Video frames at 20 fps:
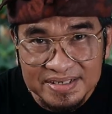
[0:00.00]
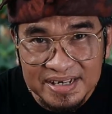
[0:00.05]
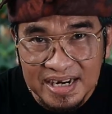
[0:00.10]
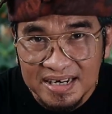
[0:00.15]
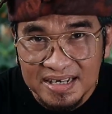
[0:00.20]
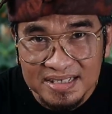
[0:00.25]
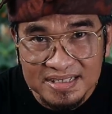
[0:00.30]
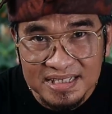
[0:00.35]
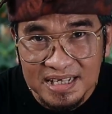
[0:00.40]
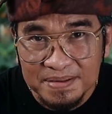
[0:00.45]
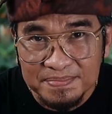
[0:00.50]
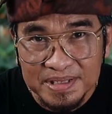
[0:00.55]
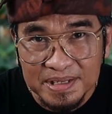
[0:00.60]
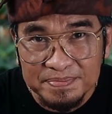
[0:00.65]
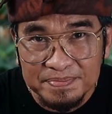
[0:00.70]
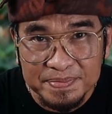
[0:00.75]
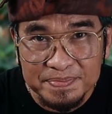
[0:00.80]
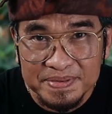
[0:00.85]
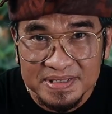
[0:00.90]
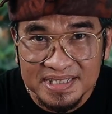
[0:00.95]
300
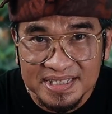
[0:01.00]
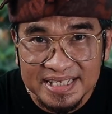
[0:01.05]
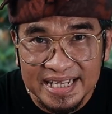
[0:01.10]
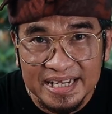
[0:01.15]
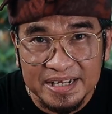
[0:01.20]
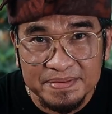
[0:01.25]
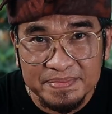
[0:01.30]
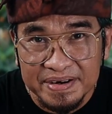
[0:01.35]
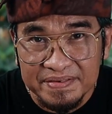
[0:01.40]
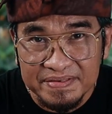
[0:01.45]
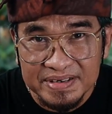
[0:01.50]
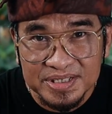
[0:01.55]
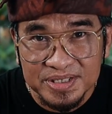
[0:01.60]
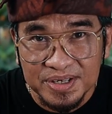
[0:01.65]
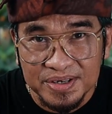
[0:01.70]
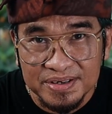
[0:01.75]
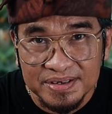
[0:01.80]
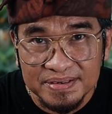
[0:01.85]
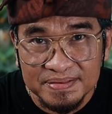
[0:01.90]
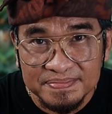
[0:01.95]
something people stay in my
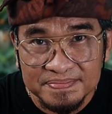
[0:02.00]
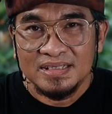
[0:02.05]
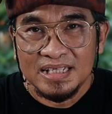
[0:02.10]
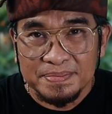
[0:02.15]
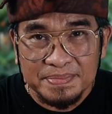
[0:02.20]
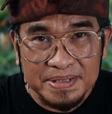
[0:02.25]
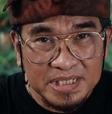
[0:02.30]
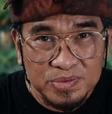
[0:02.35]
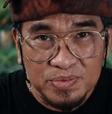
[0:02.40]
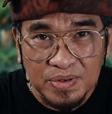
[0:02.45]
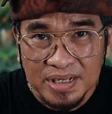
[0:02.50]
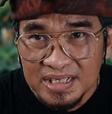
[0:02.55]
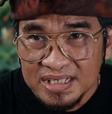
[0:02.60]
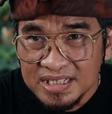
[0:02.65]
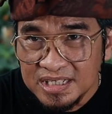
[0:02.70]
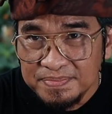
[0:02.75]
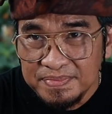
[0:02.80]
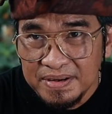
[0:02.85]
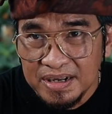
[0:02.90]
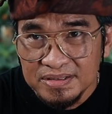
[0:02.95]
resort. That means what?
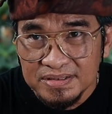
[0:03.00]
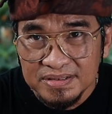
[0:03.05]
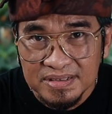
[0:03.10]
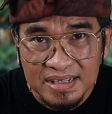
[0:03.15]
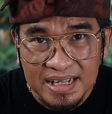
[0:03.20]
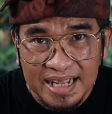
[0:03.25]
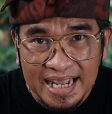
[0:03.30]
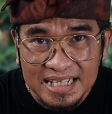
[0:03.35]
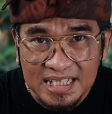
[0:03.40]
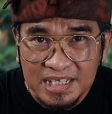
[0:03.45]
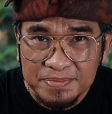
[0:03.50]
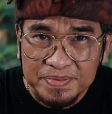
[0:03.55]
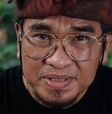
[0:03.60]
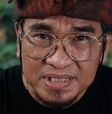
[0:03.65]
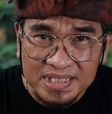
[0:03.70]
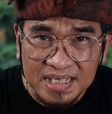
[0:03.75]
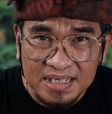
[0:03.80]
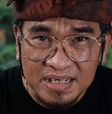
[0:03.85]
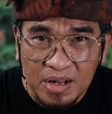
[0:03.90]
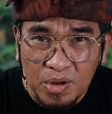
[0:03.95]
It's about
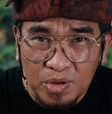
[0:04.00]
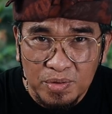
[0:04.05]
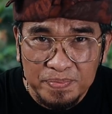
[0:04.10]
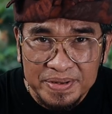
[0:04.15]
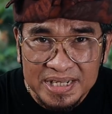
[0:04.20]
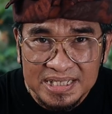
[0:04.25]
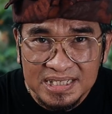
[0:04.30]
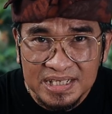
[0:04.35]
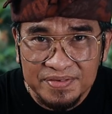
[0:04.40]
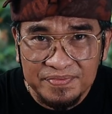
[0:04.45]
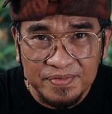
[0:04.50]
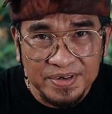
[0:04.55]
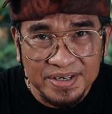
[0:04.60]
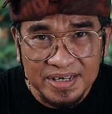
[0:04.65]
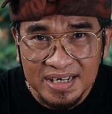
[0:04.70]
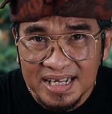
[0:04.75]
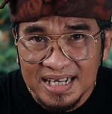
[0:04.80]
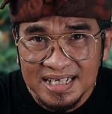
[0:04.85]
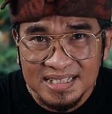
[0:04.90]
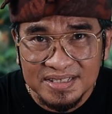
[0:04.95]
80% occupancy for
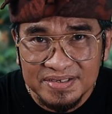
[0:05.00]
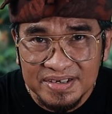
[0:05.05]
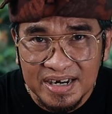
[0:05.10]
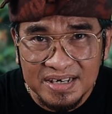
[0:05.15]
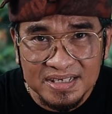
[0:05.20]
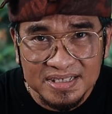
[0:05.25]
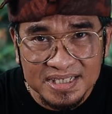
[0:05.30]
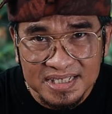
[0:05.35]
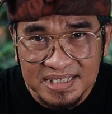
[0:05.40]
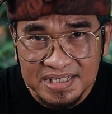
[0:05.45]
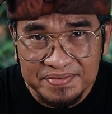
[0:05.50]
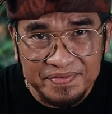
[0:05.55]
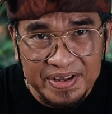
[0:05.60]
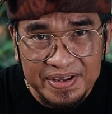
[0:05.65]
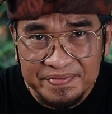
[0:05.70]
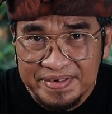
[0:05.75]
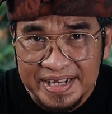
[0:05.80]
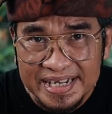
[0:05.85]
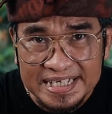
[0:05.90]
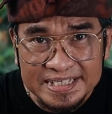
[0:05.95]
the last
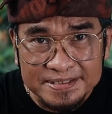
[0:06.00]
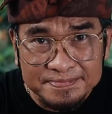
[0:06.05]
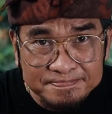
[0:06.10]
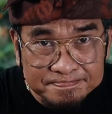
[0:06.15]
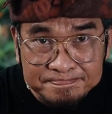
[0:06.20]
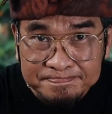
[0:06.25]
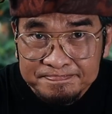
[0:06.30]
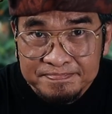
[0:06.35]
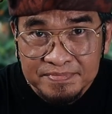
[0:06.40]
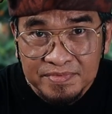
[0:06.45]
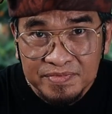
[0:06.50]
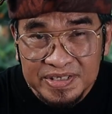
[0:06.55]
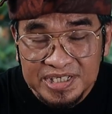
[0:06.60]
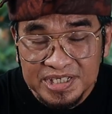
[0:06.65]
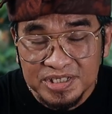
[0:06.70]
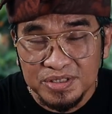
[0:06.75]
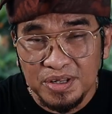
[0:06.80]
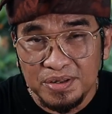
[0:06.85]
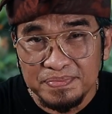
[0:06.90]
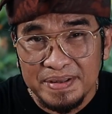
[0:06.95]
365 days,
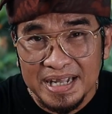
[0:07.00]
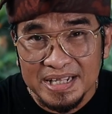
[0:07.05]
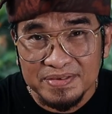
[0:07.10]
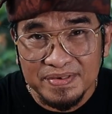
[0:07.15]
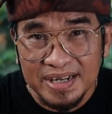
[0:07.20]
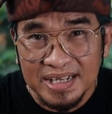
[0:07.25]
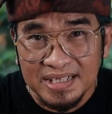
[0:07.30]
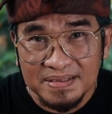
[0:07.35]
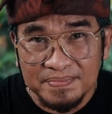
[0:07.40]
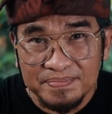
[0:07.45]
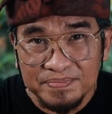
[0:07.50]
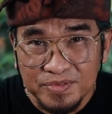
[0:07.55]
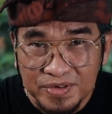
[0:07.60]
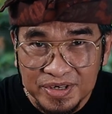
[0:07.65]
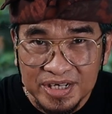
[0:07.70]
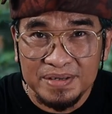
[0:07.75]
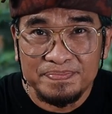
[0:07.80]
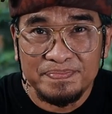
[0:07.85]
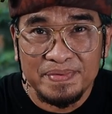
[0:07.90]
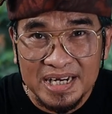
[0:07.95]
which is not bad, right?
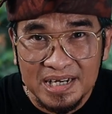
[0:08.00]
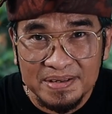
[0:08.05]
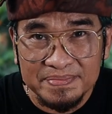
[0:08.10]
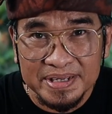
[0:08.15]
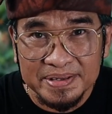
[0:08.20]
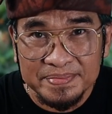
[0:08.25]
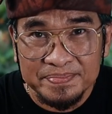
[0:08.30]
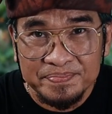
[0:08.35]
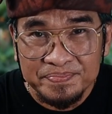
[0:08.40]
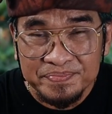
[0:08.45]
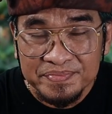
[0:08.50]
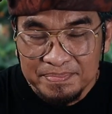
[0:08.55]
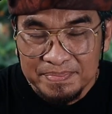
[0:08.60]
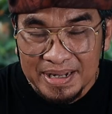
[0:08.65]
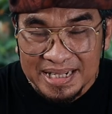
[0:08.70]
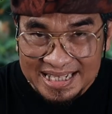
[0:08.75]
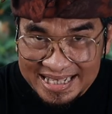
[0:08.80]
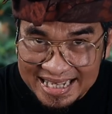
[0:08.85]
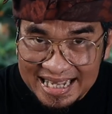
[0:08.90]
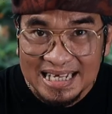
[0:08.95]
During the pandemic.
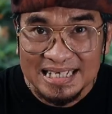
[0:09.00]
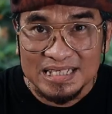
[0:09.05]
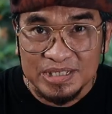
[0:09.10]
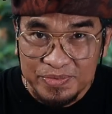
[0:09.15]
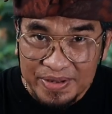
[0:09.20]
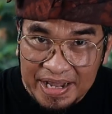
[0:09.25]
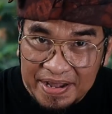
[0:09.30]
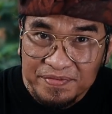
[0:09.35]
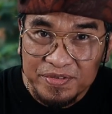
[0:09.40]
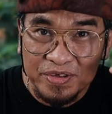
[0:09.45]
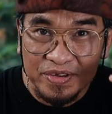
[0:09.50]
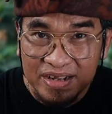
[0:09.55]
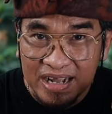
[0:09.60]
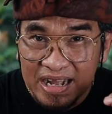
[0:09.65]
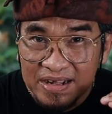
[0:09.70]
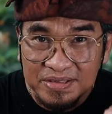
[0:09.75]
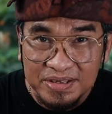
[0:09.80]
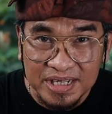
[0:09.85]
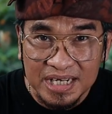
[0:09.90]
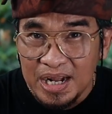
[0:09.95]
But yes, we have to
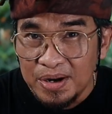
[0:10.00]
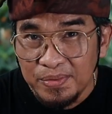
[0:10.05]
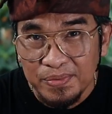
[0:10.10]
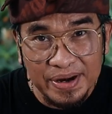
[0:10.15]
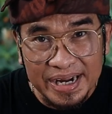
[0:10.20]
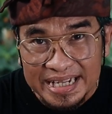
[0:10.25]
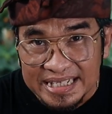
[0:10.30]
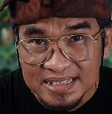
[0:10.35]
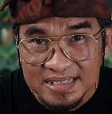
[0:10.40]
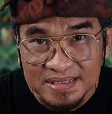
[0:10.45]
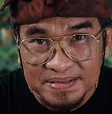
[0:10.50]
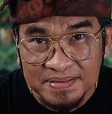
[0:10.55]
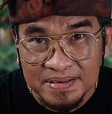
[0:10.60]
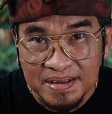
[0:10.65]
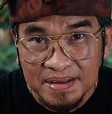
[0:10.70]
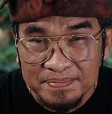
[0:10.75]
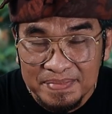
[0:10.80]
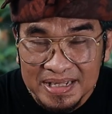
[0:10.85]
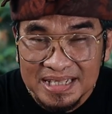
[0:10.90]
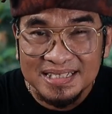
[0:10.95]
cut down our rates.
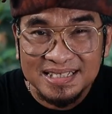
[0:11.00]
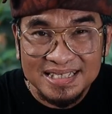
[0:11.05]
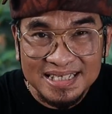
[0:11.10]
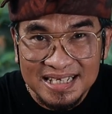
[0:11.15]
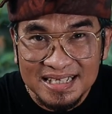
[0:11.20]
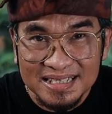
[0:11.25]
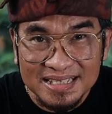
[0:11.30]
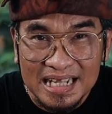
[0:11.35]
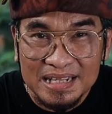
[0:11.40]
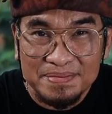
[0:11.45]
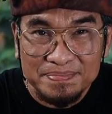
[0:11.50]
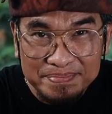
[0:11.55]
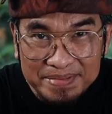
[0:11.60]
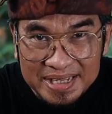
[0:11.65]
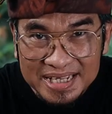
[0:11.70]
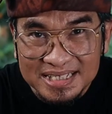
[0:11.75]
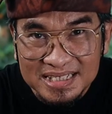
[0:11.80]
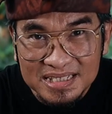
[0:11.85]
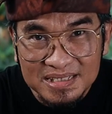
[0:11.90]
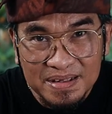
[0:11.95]
But still, that
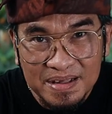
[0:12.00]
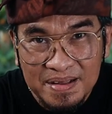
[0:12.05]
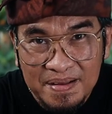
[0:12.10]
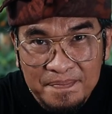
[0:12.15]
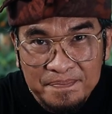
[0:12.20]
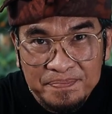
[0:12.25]
means